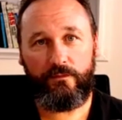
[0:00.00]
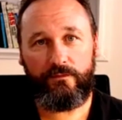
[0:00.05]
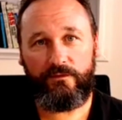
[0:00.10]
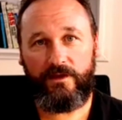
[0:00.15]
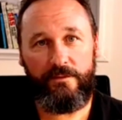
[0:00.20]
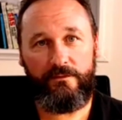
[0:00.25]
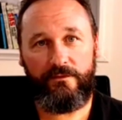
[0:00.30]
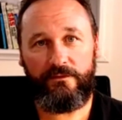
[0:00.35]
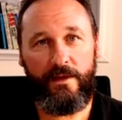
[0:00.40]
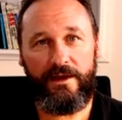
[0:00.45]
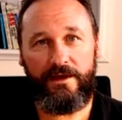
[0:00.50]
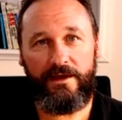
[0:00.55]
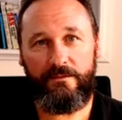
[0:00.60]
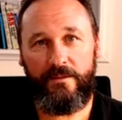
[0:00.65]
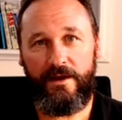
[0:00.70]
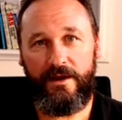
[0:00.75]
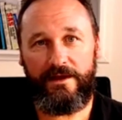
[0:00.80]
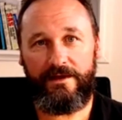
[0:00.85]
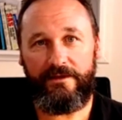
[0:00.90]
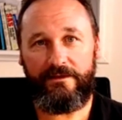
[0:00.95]
Same as making
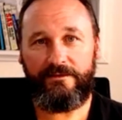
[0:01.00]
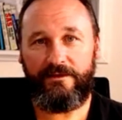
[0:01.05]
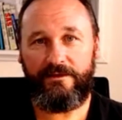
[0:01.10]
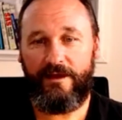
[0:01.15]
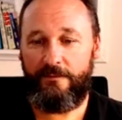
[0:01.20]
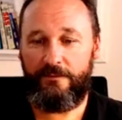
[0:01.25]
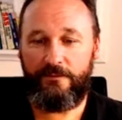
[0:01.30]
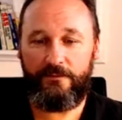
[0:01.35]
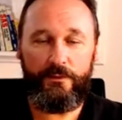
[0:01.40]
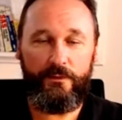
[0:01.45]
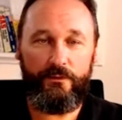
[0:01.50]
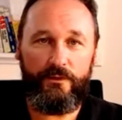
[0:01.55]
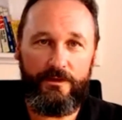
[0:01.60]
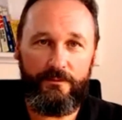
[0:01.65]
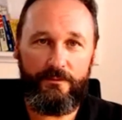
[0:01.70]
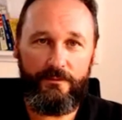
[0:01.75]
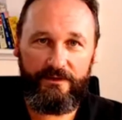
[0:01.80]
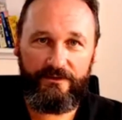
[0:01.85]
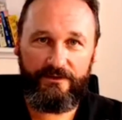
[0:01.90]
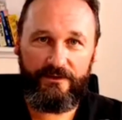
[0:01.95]
money, same as building a
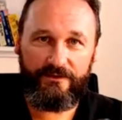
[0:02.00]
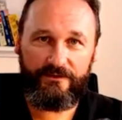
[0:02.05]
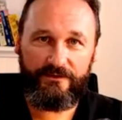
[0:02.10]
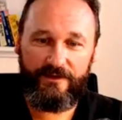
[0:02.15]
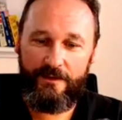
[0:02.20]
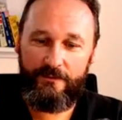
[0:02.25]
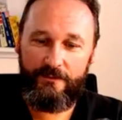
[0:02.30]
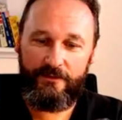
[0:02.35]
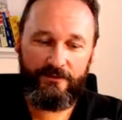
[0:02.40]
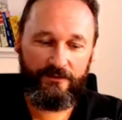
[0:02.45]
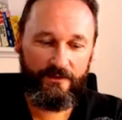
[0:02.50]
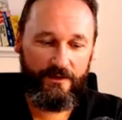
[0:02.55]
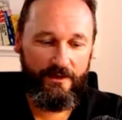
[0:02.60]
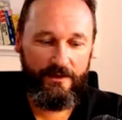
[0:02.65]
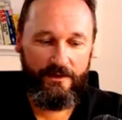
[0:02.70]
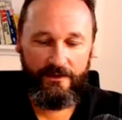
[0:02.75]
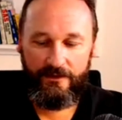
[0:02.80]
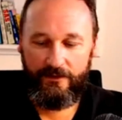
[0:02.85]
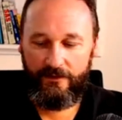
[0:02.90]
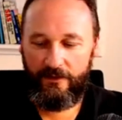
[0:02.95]
business, same as
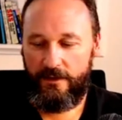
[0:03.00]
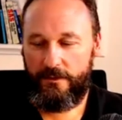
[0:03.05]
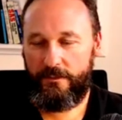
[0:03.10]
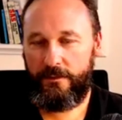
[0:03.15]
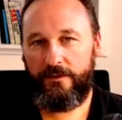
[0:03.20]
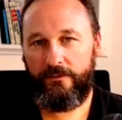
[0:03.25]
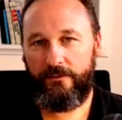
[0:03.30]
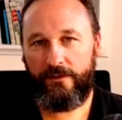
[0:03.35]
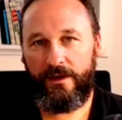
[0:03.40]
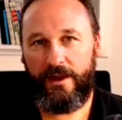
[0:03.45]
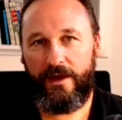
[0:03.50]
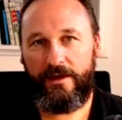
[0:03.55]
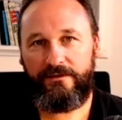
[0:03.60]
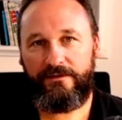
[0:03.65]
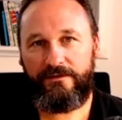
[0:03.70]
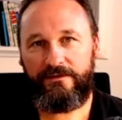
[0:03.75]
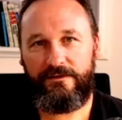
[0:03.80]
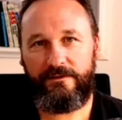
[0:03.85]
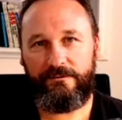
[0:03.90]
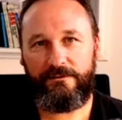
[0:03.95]
keeping a
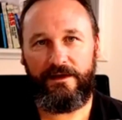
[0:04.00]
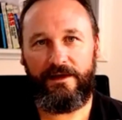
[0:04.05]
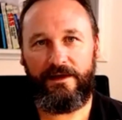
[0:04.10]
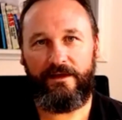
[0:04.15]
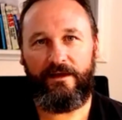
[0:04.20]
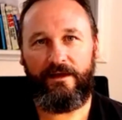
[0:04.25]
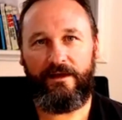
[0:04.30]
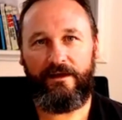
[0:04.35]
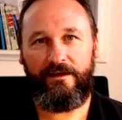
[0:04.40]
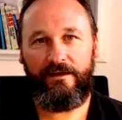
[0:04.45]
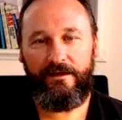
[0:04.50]
relationship together.